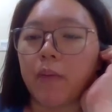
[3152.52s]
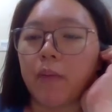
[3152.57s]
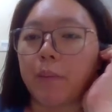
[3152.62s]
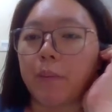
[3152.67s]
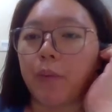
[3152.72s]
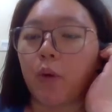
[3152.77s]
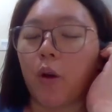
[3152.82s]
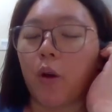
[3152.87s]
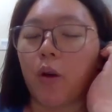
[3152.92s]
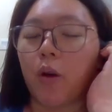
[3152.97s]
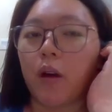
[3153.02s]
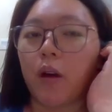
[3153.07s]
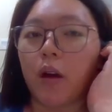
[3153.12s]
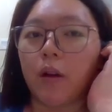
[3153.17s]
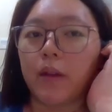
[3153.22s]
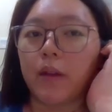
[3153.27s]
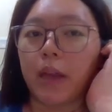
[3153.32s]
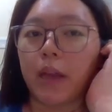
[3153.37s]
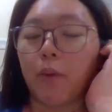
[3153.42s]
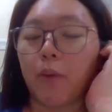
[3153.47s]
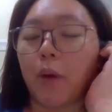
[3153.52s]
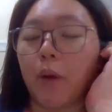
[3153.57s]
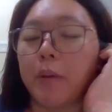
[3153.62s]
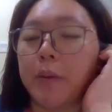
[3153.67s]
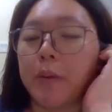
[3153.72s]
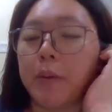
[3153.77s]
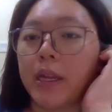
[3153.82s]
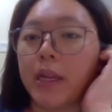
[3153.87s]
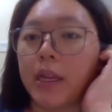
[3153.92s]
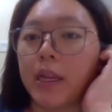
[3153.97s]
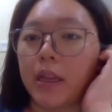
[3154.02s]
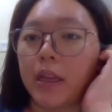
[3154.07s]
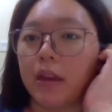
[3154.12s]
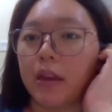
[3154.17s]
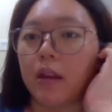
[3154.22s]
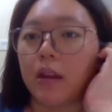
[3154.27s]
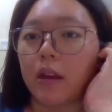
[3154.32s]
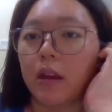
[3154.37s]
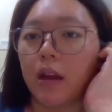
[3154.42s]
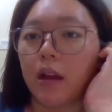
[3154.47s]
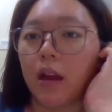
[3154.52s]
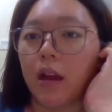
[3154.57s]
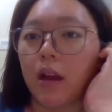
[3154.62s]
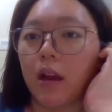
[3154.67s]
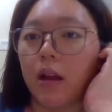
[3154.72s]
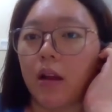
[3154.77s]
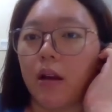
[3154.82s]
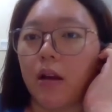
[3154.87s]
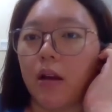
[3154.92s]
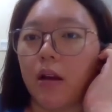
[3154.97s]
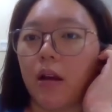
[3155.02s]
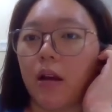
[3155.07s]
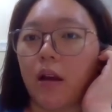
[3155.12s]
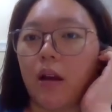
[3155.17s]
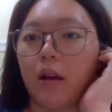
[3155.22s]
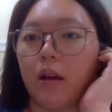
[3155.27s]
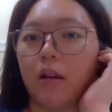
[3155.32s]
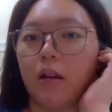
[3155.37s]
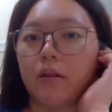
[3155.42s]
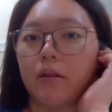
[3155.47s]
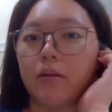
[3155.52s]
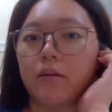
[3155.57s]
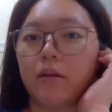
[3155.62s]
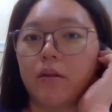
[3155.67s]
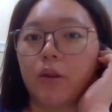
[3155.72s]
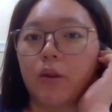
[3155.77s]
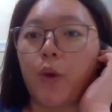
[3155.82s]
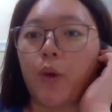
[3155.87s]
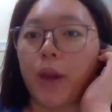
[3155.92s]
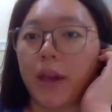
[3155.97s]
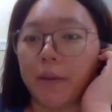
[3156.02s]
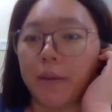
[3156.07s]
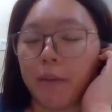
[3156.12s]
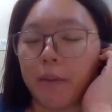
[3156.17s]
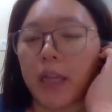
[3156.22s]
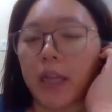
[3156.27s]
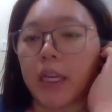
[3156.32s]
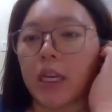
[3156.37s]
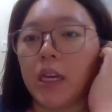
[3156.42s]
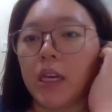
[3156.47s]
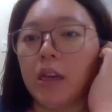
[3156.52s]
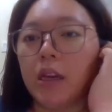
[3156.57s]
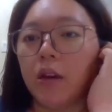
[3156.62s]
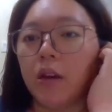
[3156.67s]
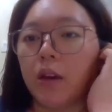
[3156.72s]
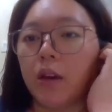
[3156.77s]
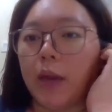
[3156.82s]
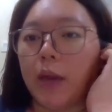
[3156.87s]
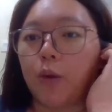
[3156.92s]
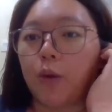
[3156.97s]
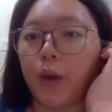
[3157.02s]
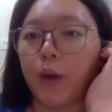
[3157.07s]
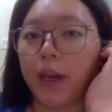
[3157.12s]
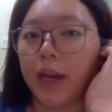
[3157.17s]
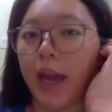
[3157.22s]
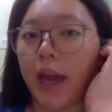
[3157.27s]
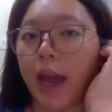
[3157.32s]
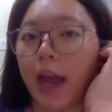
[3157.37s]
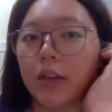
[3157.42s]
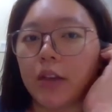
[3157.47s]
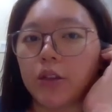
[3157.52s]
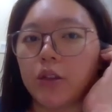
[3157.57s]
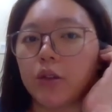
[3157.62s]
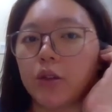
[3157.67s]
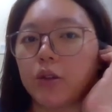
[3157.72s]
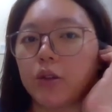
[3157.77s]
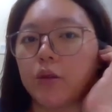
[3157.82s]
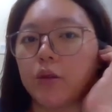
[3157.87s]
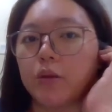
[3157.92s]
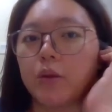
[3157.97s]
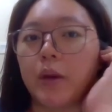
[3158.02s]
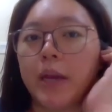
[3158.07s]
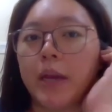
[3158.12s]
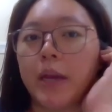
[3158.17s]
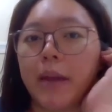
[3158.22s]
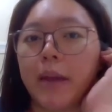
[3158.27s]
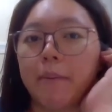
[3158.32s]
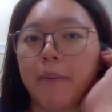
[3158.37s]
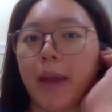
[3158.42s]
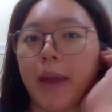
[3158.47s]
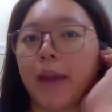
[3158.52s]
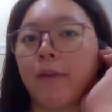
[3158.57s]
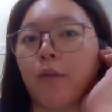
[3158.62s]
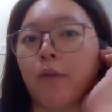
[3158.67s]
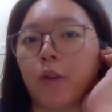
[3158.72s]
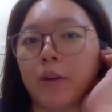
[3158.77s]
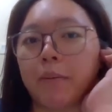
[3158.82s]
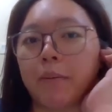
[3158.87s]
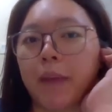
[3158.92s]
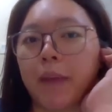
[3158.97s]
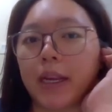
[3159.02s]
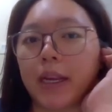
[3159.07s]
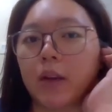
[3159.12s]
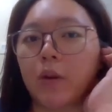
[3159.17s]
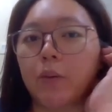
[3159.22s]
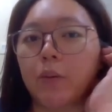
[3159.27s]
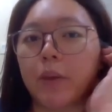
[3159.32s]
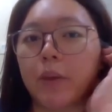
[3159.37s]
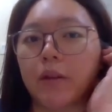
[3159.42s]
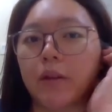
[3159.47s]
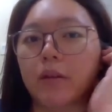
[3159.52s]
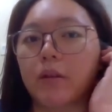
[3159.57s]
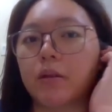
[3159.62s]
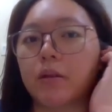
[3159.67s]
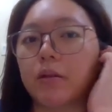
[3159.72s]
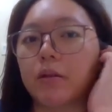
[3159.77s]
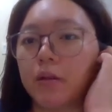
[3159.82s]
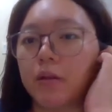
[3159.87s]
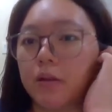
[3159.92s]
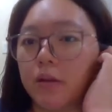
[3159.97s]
they pro uh, they probably need uh quick money quick cash to pay for the medical bill